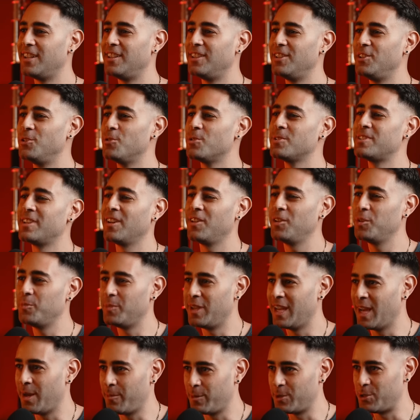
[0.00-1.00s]
You were telling
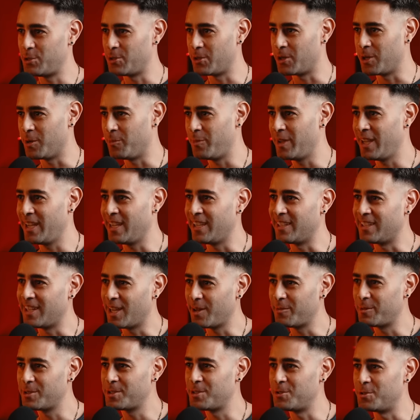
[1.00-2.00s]
me how much you got paid.
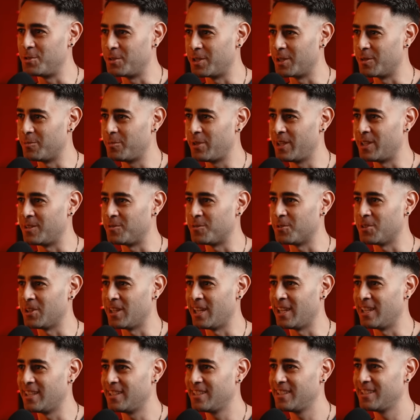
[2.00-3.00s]
How much did you get paid for
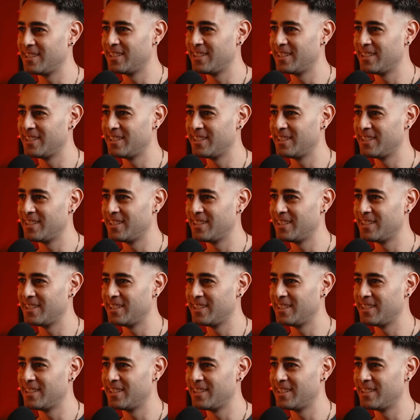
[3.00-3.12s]
that?